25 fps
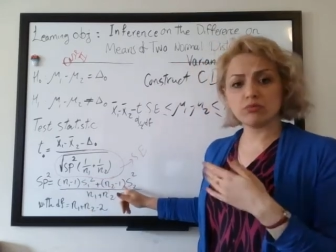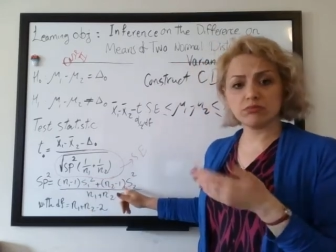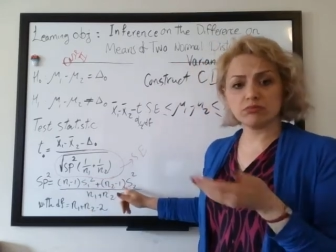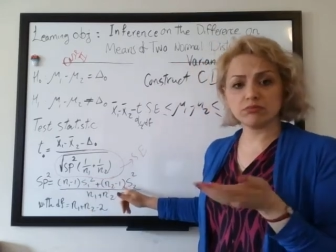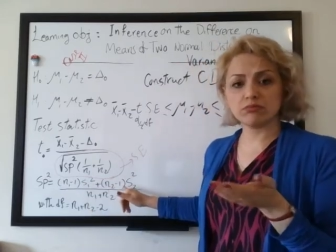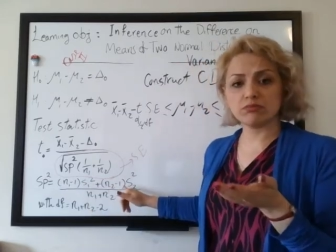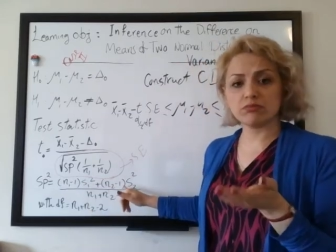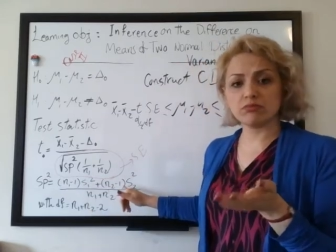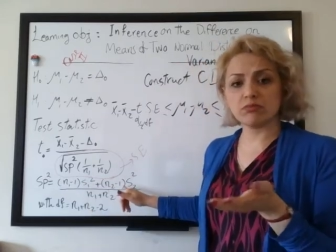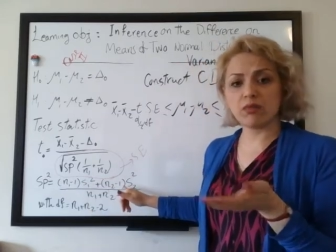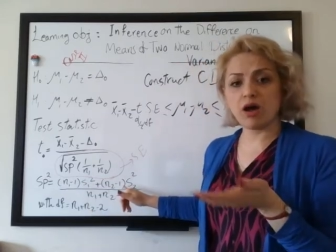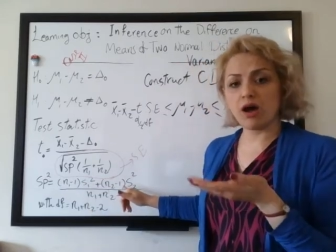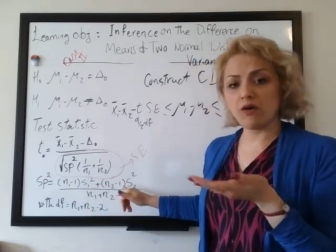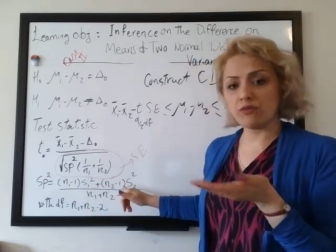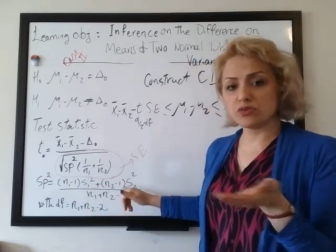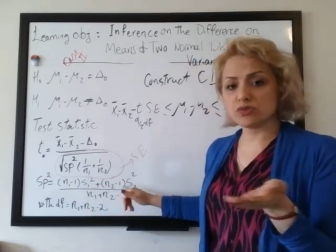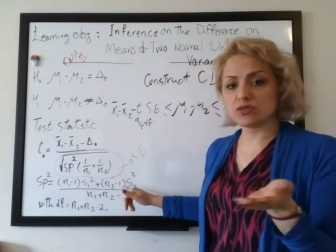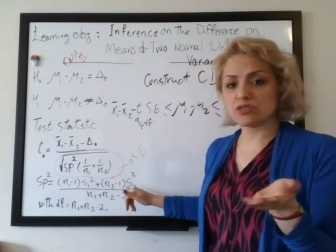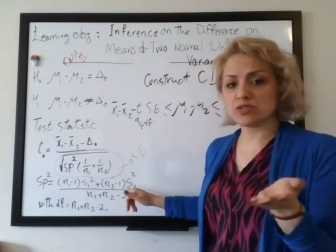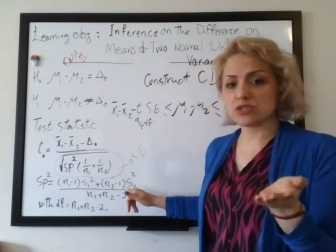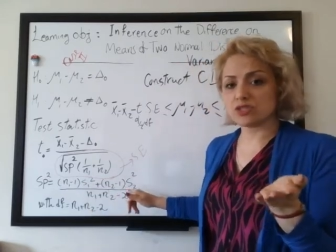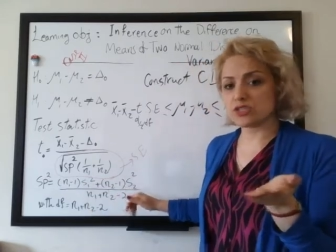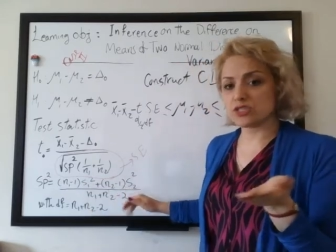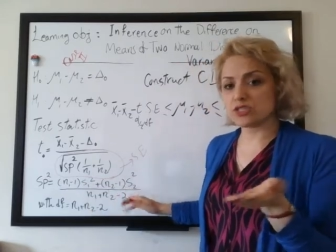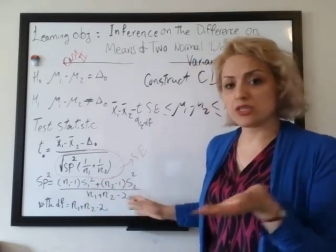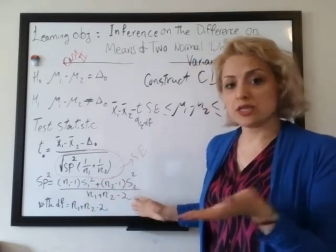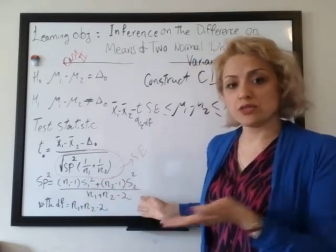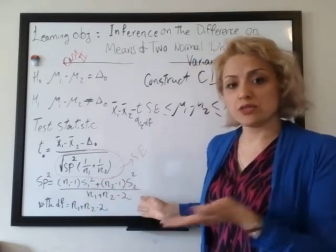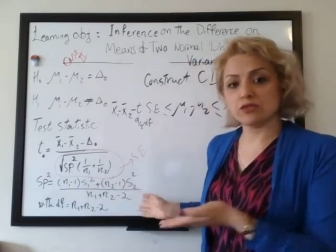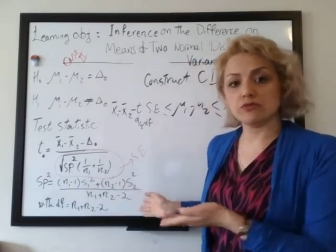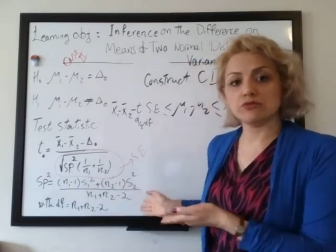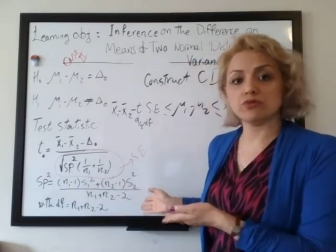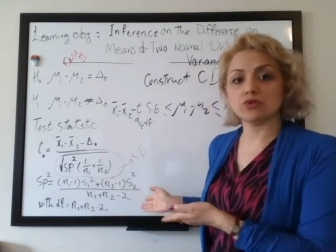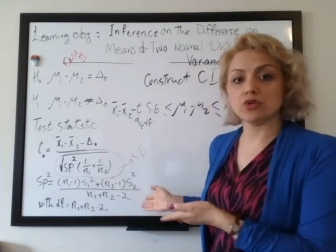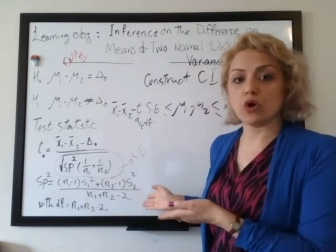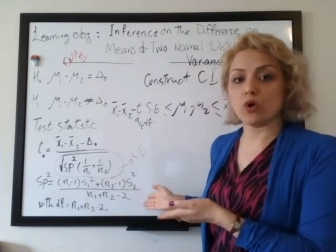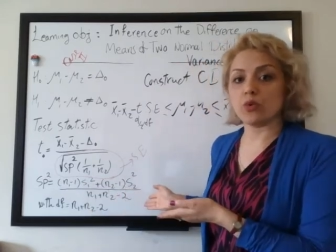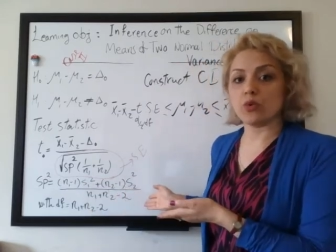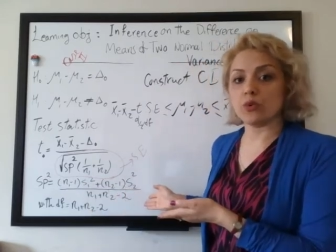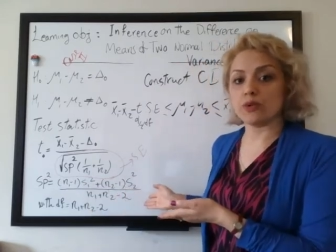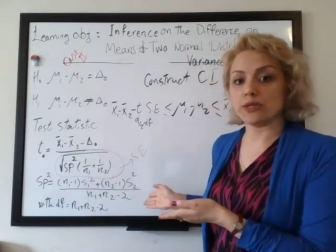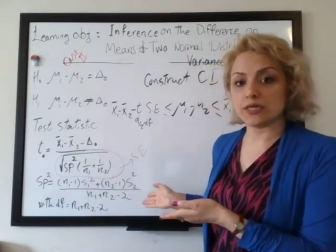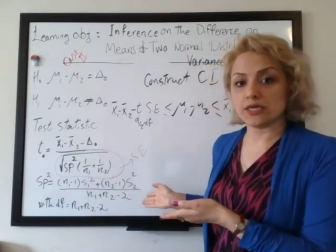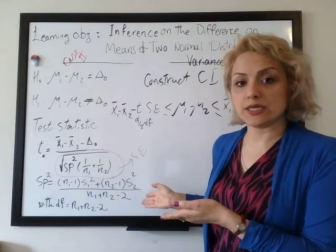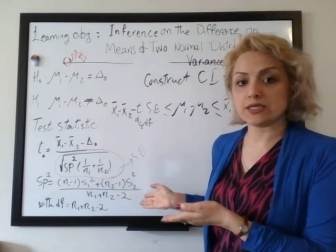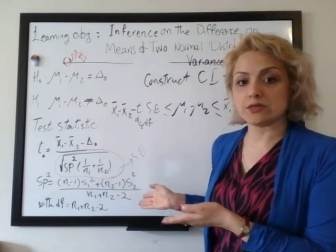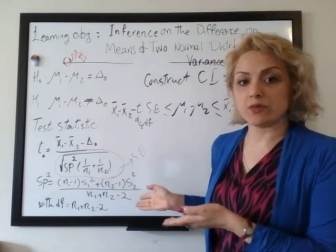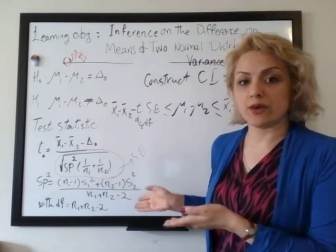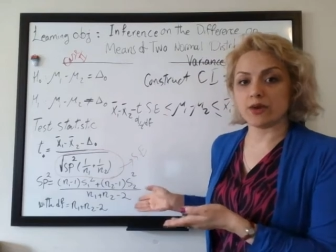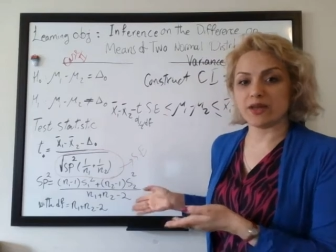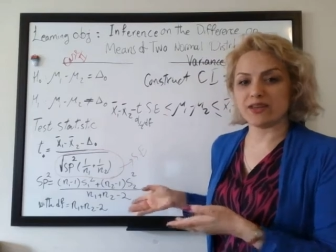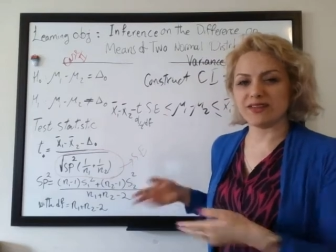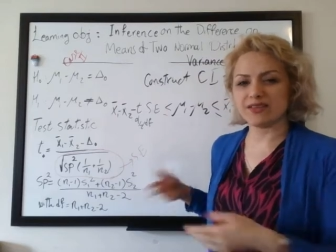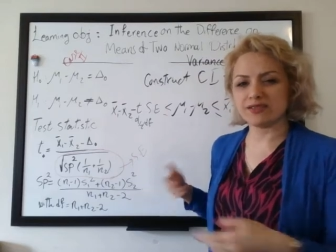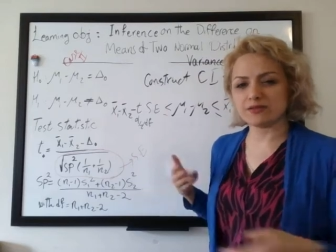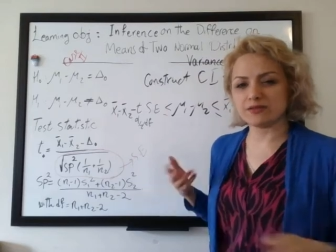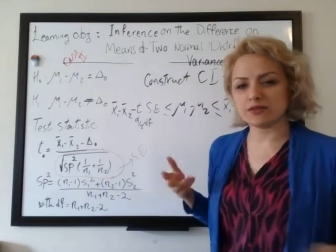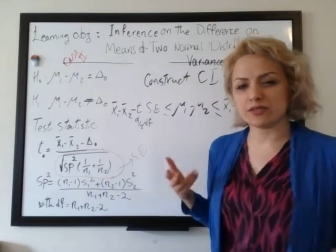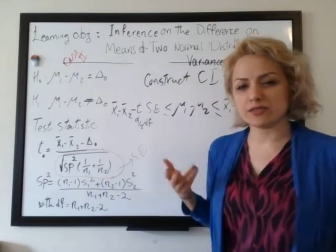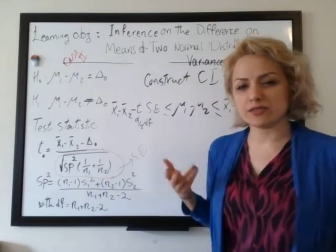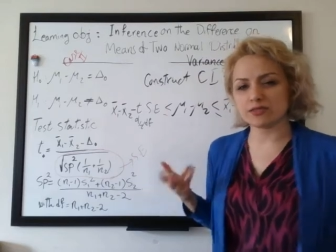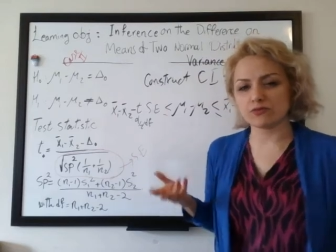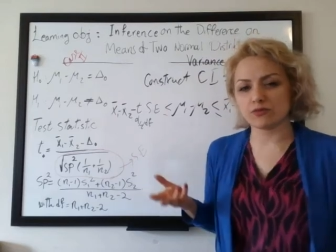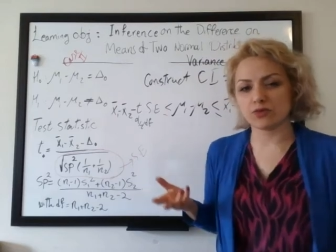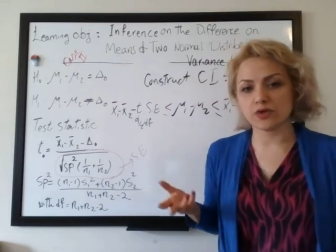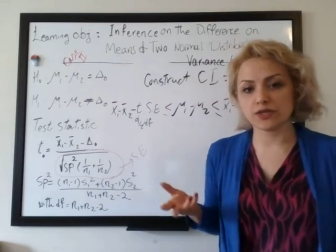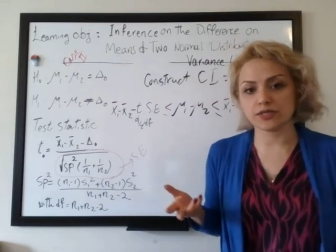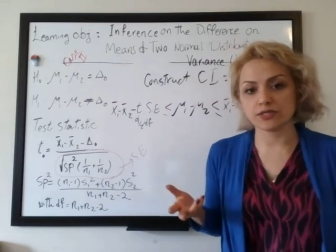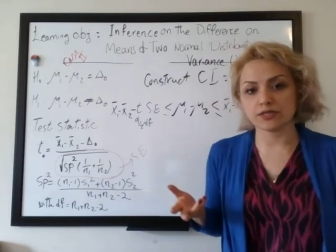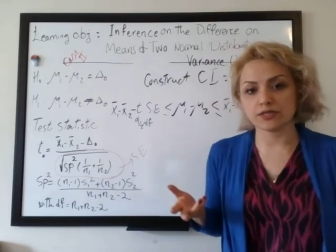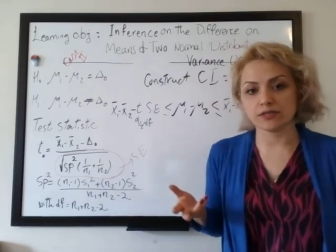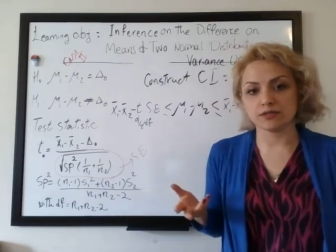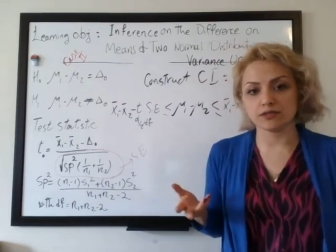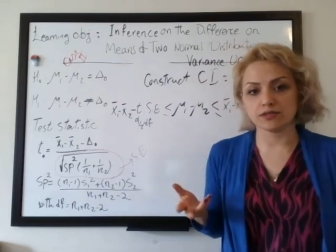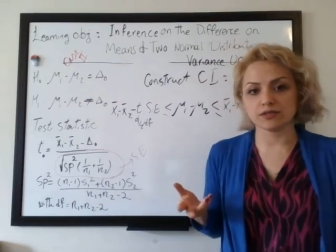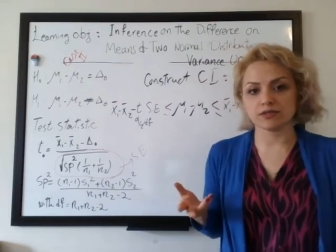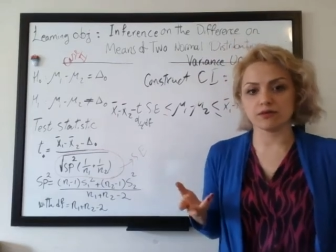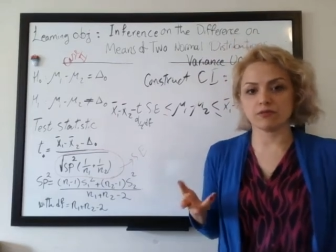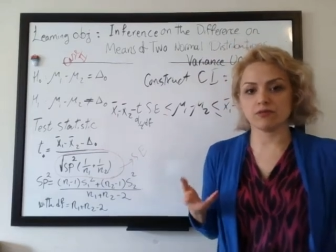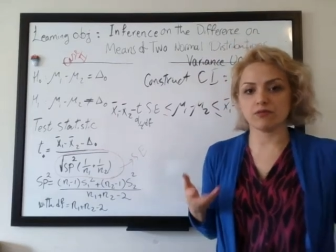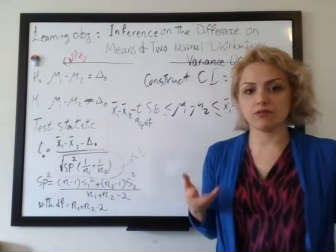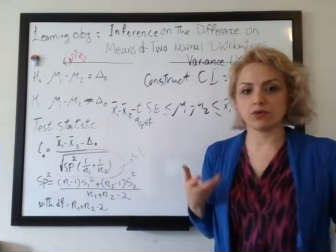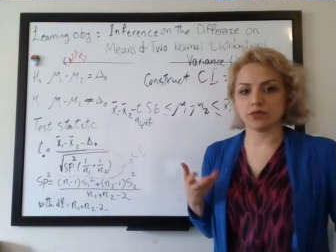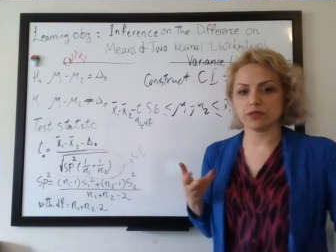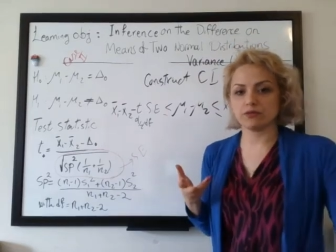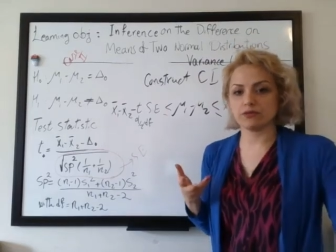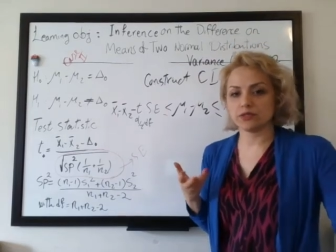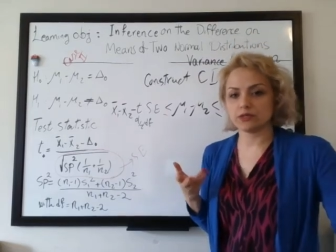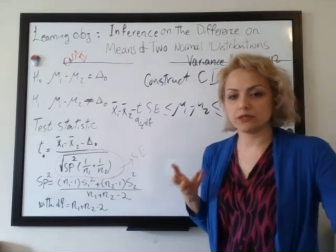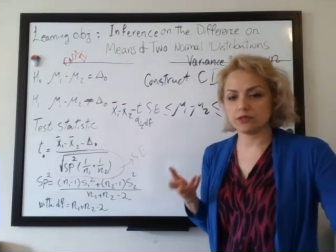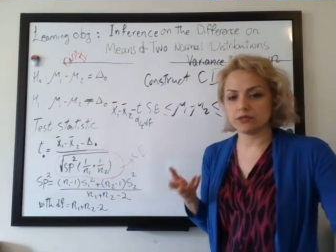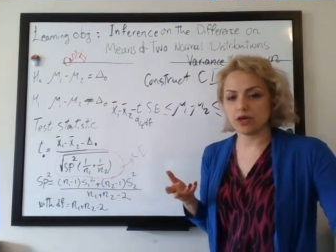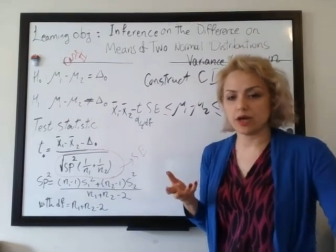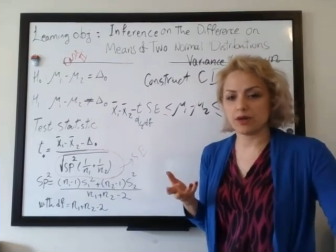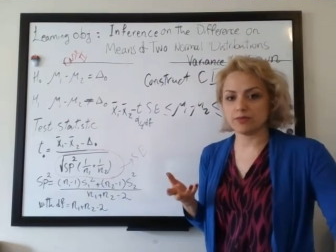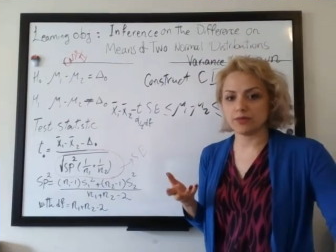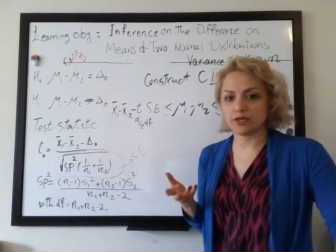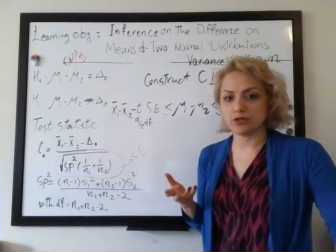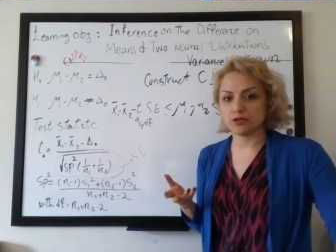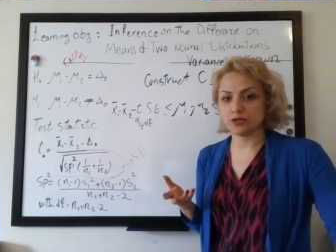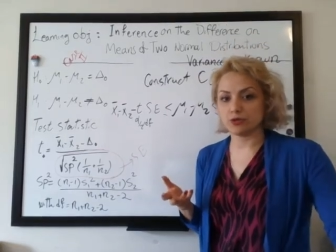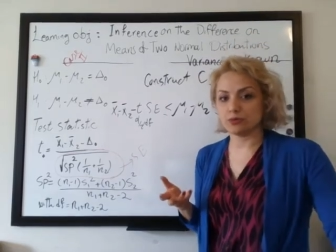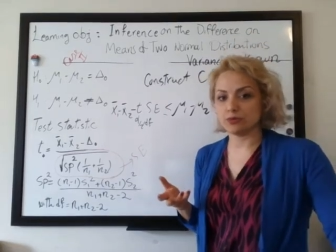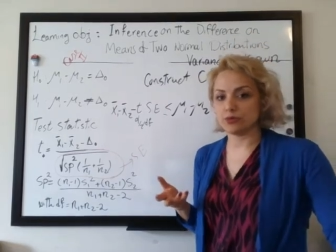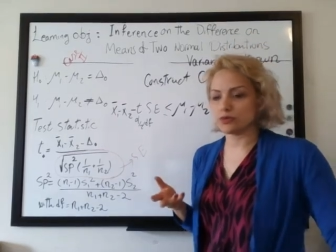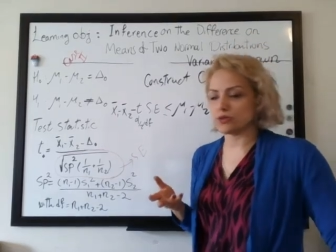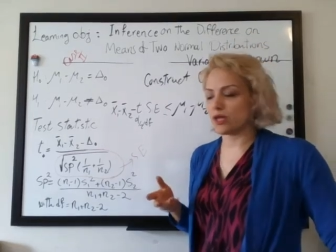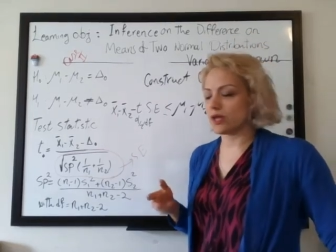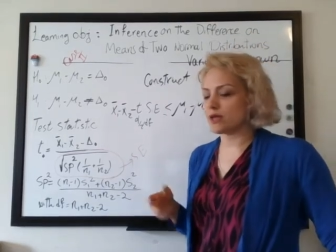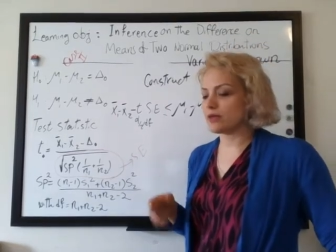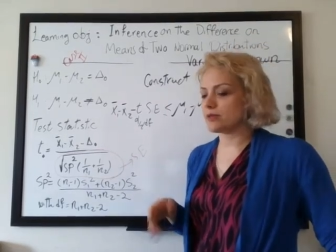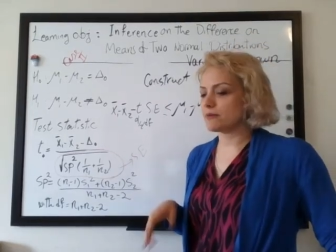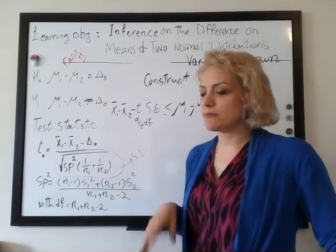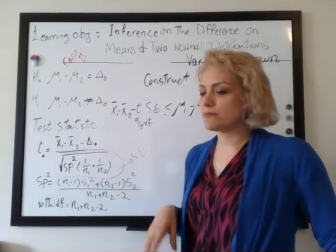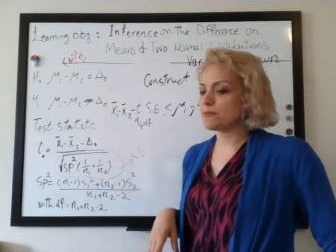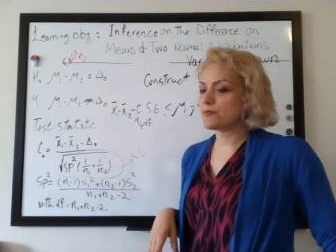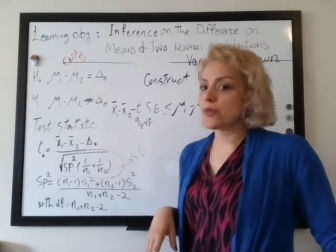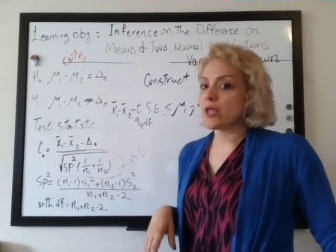Mm, I would suggest that you would go with this one. It's, it's worth it, whatever time that you put on it.